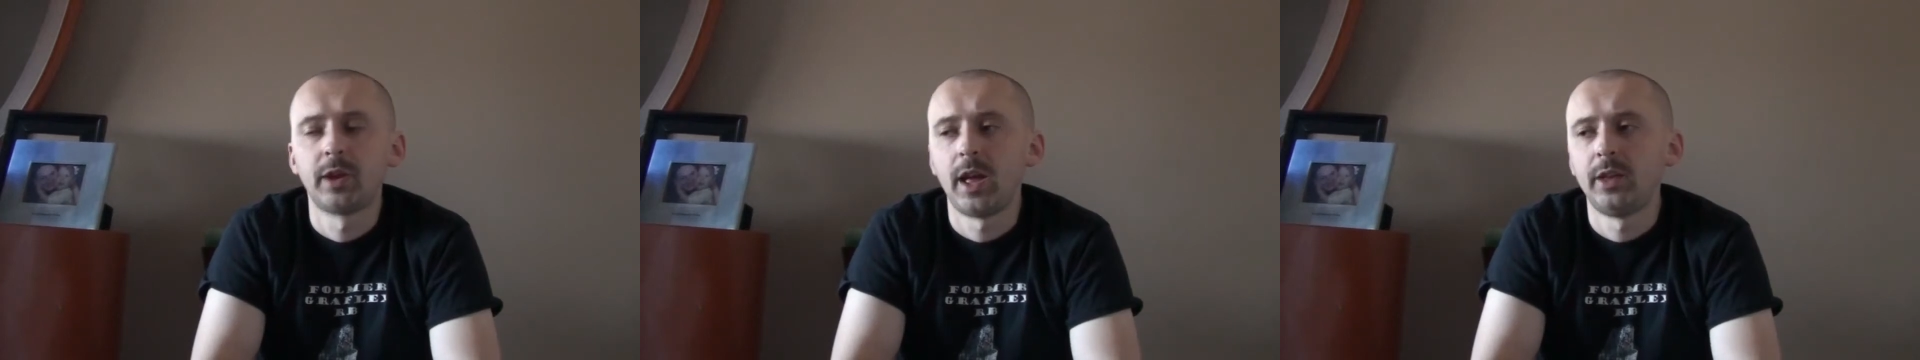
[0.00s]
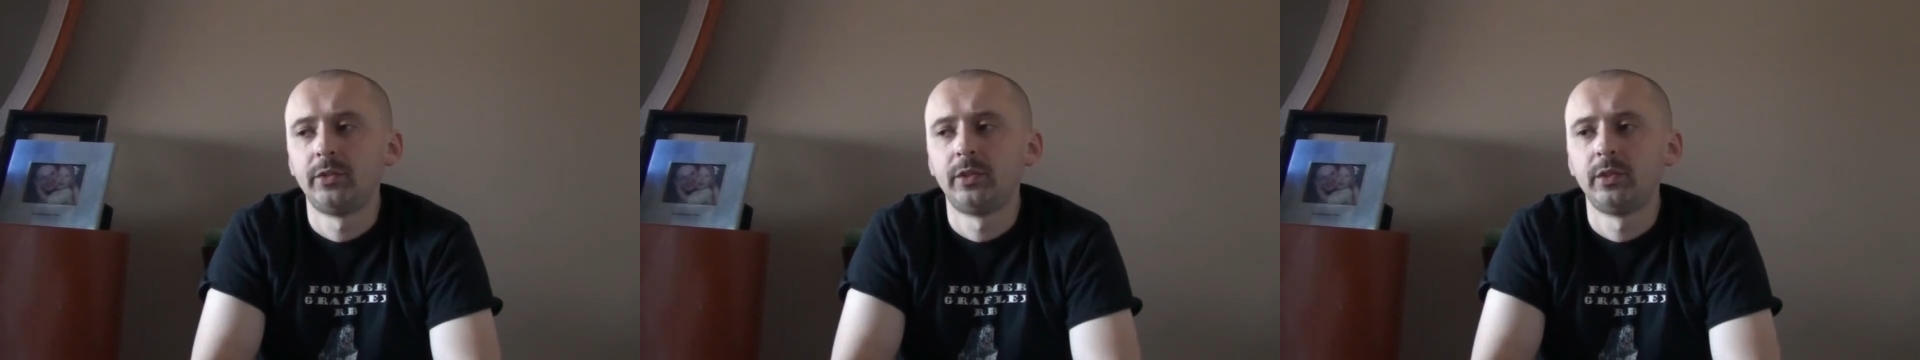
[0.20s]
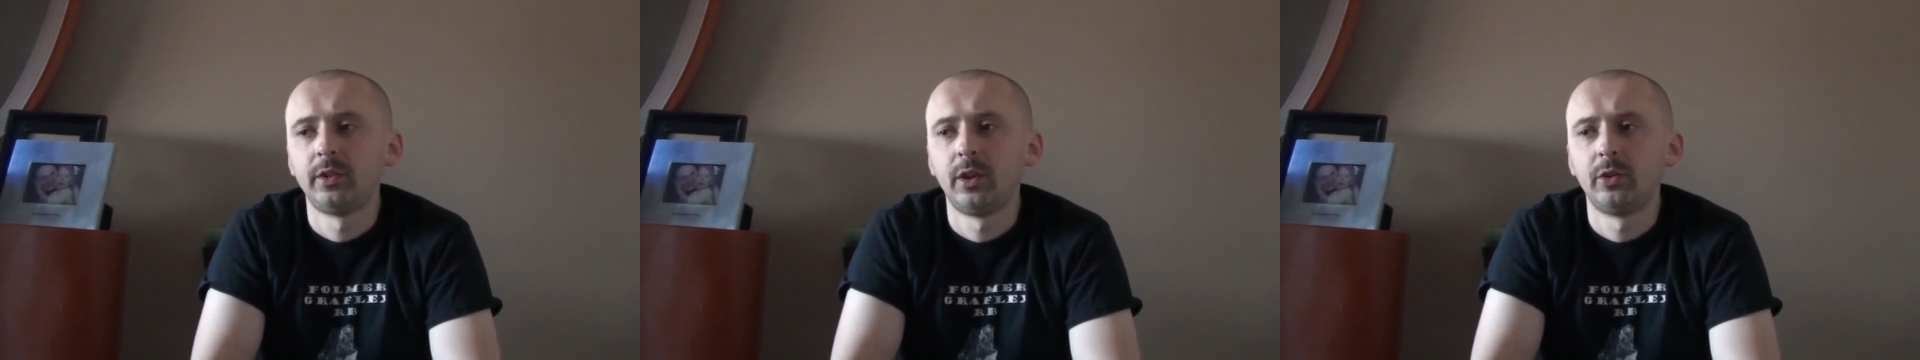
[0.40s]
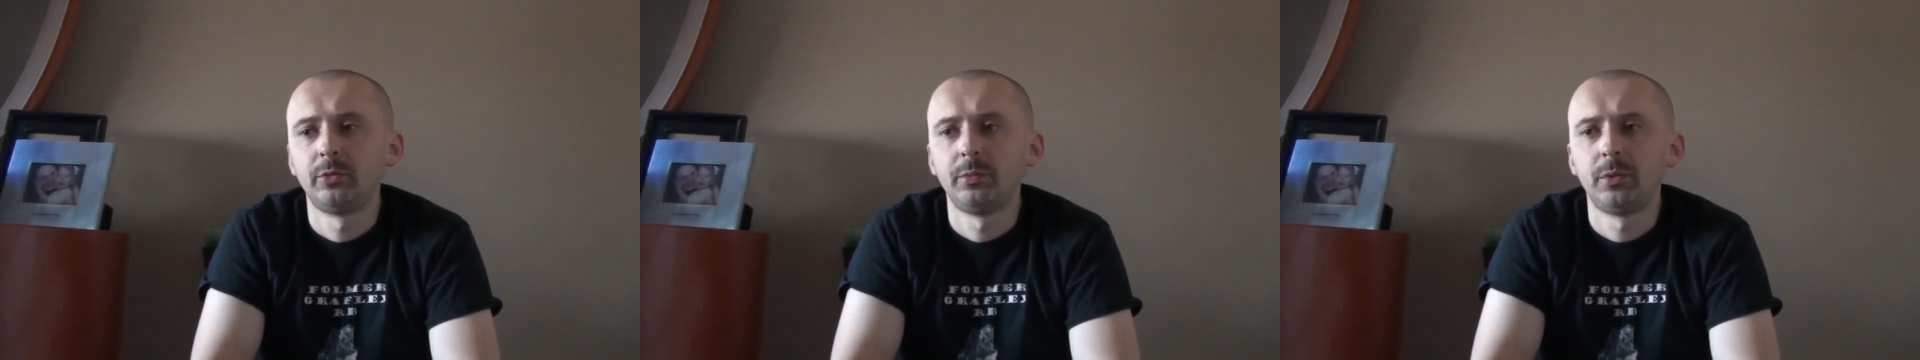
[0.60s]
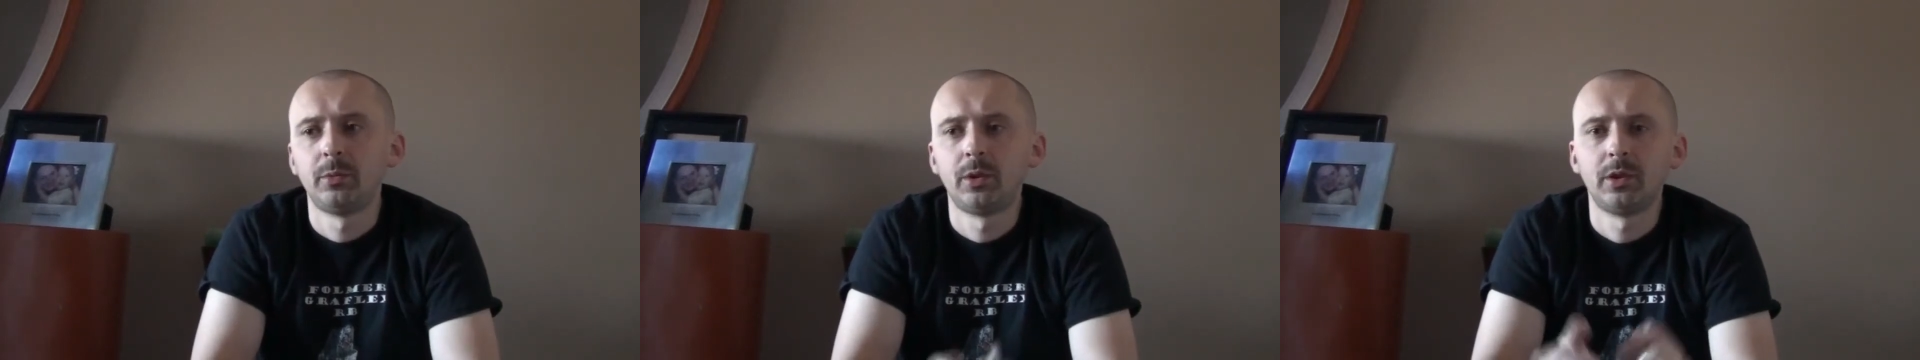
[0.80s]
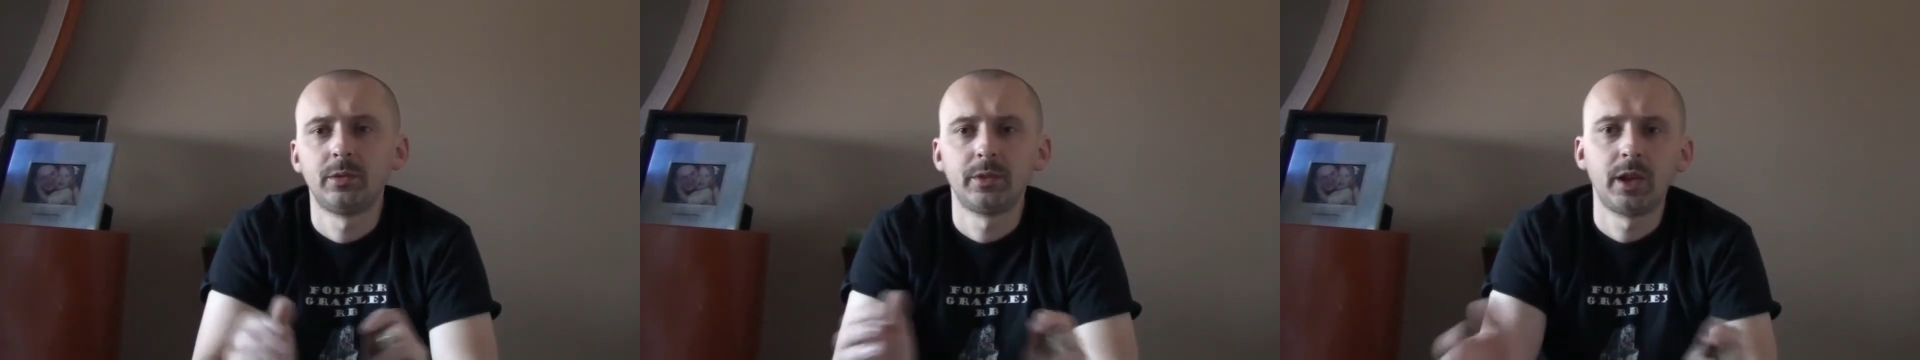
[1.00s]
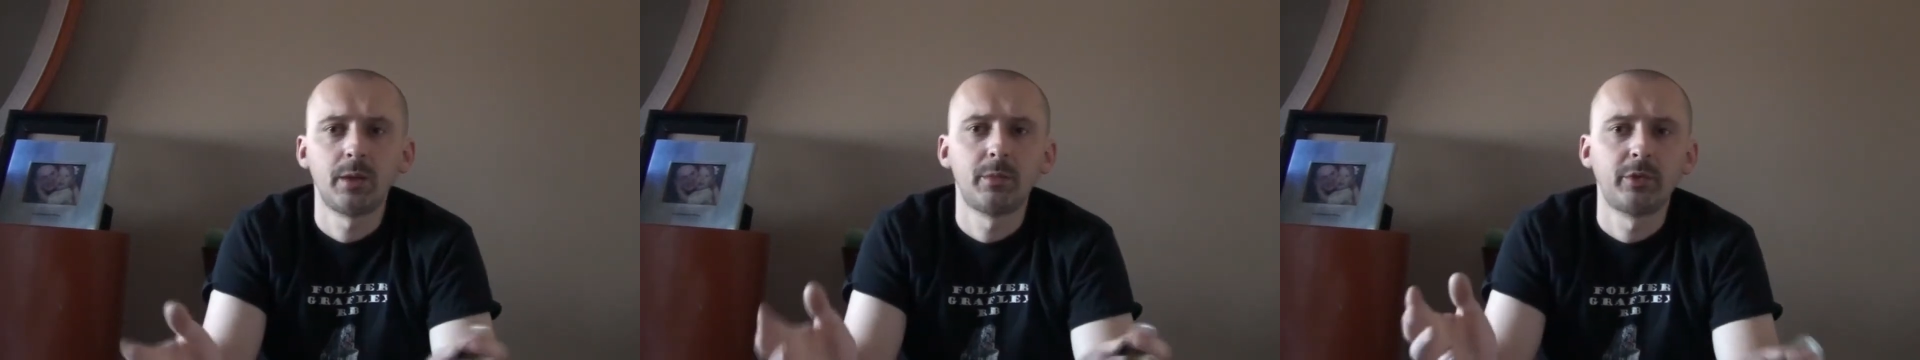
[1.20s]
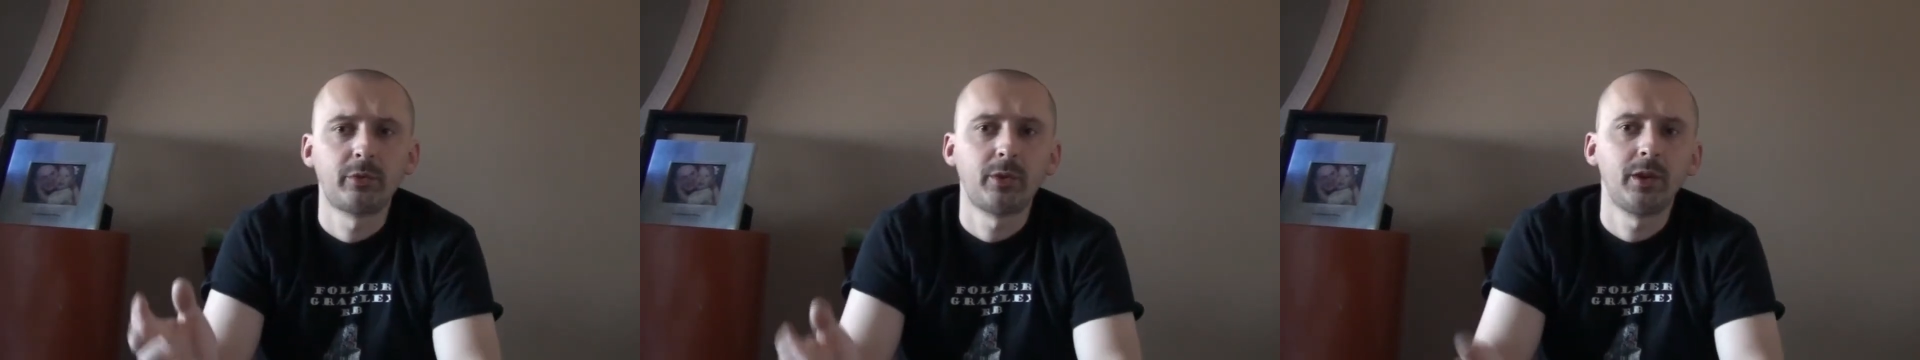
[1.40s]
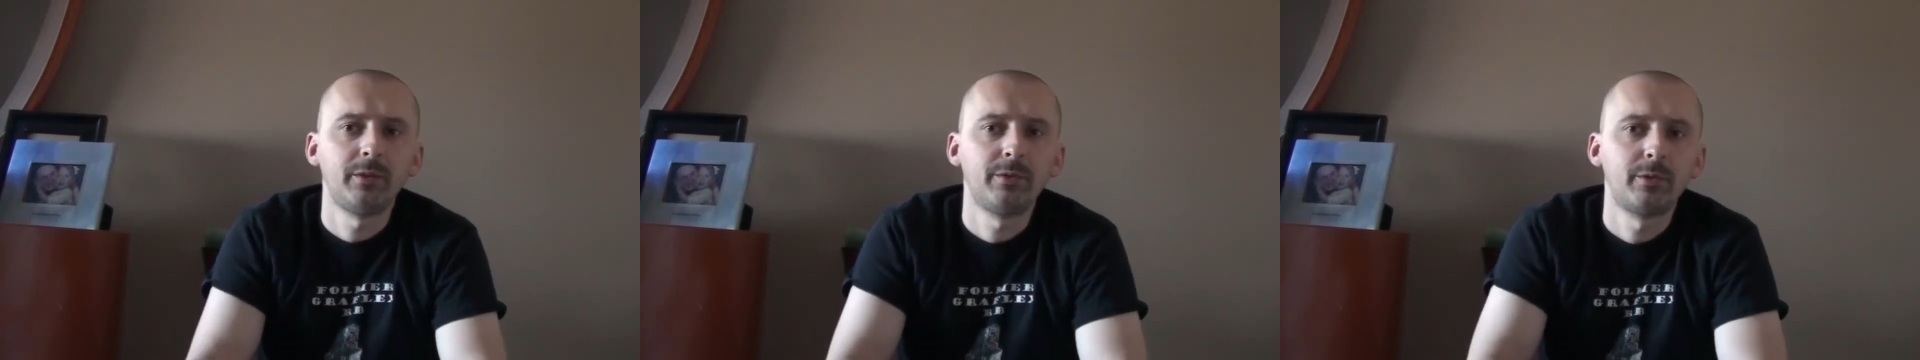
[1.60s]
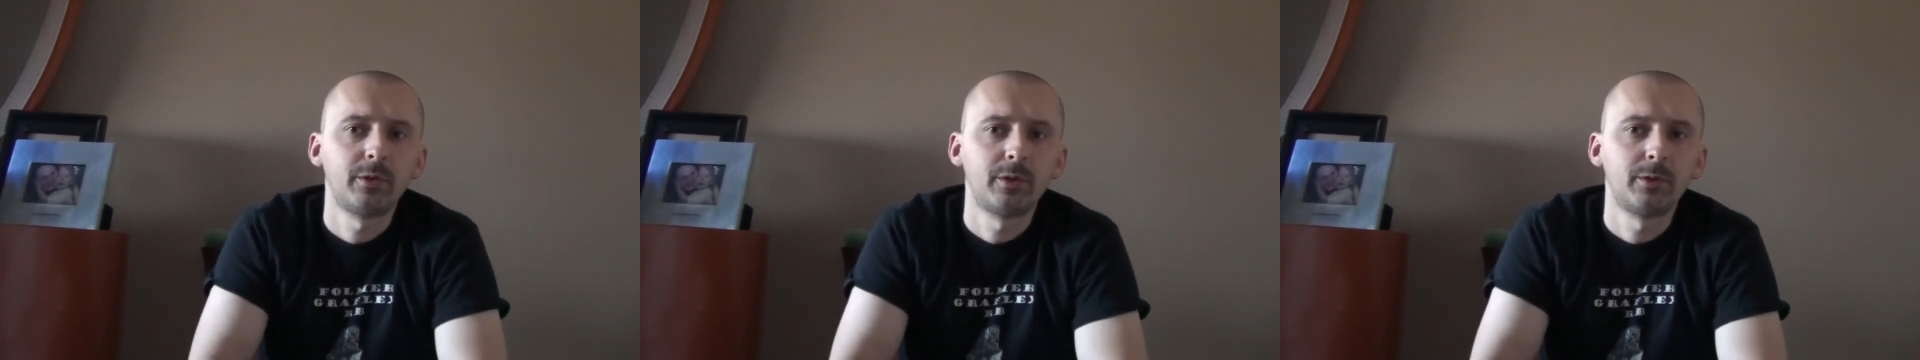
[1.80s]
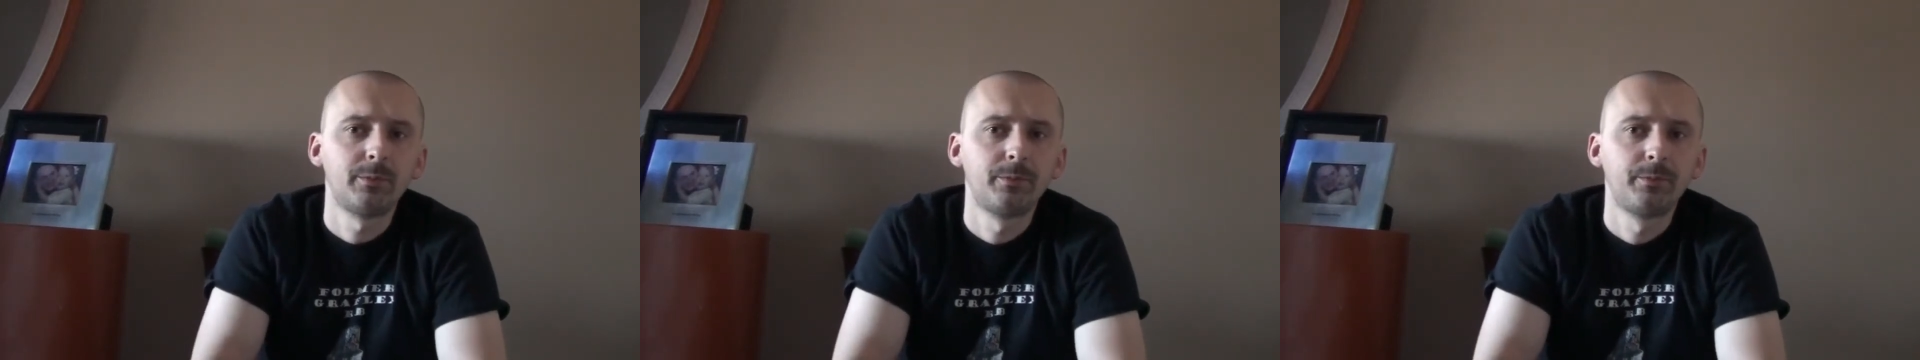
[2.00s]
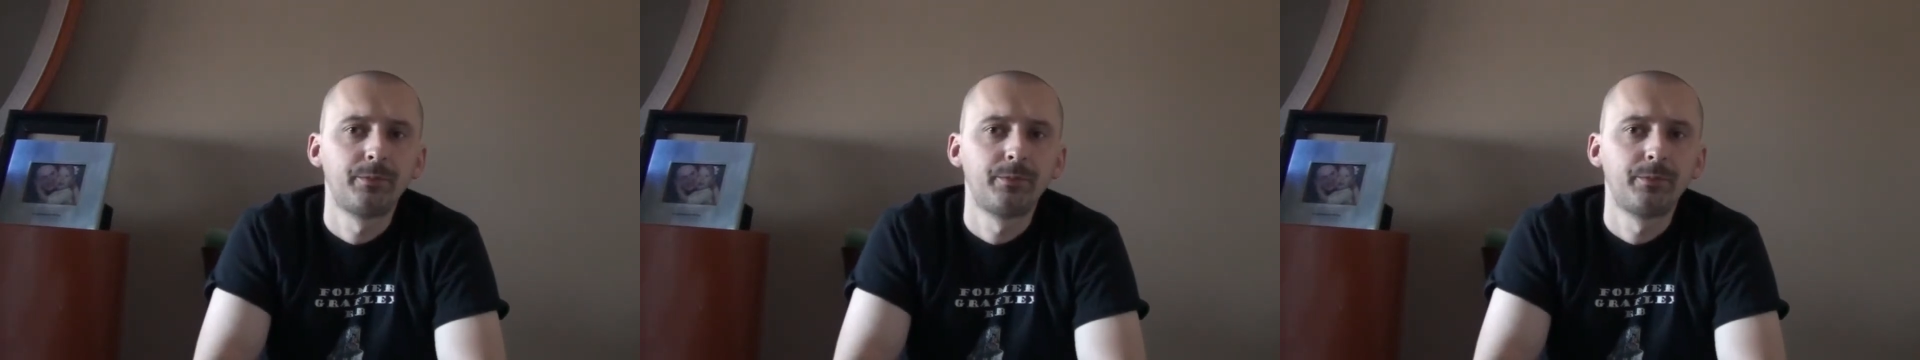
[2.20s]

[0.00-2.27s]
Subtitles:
Hansen tells me, well, camera's ready for